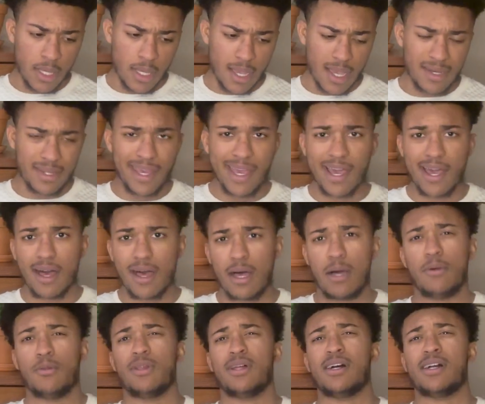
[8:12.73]
And yeah,
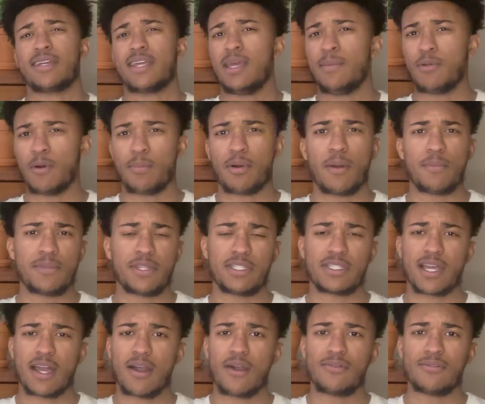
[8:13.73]
I'll keep on pumping these
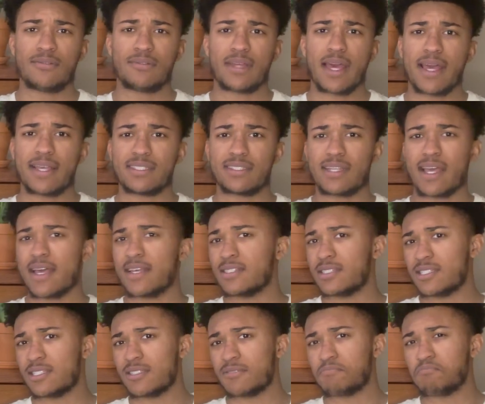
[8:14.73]
out as
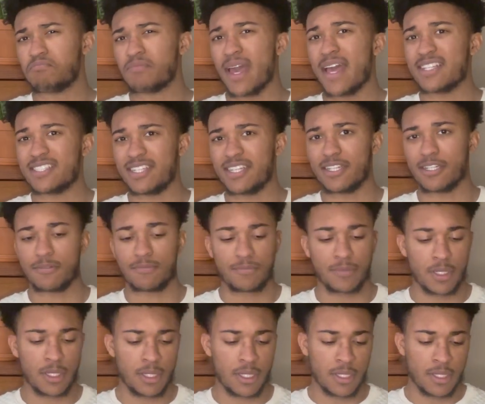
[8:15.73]
needed.
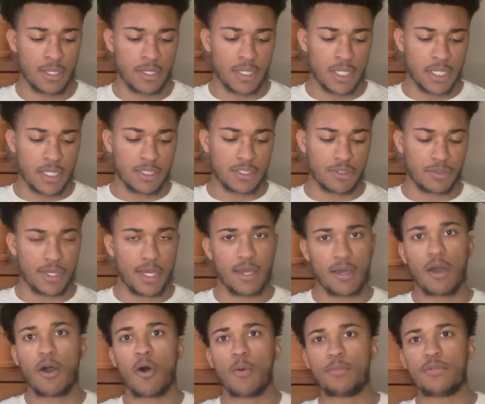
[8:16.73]
So yeah,
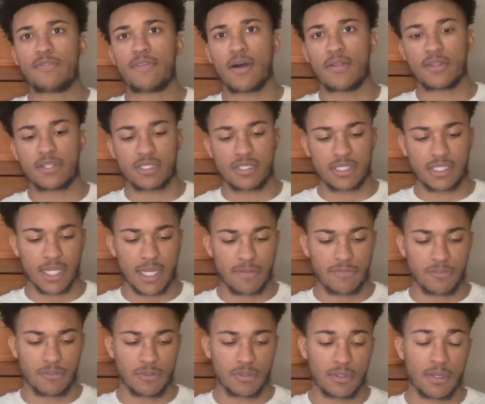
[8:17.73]
hope you found this
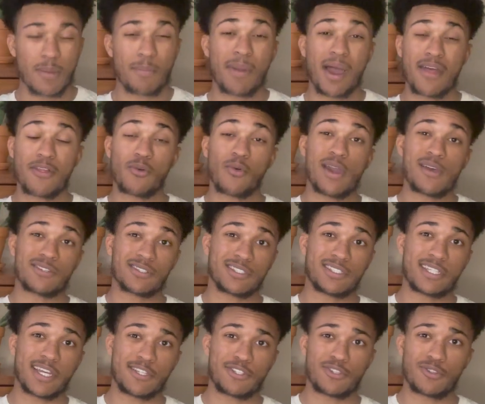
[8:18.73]
insightful. By the way, I was gonna
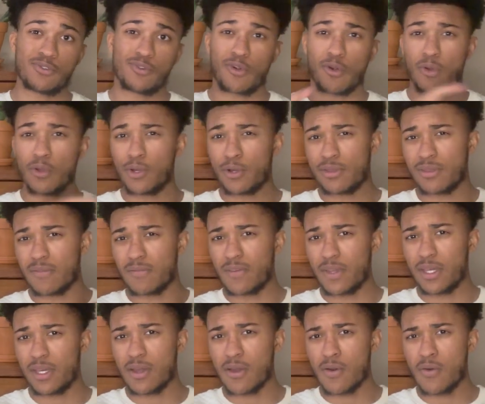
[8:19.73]
say too, earlier in the
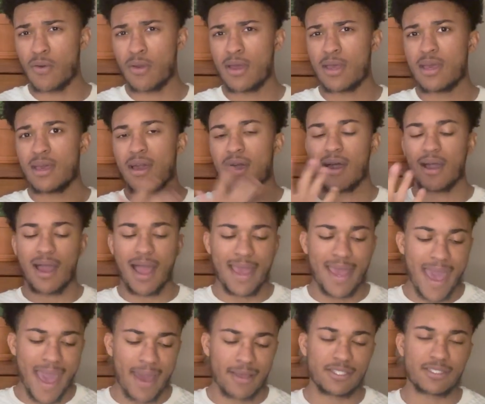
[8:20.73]
video, I
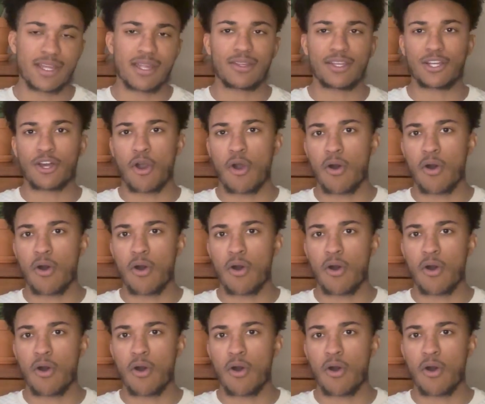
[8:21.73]
accidentally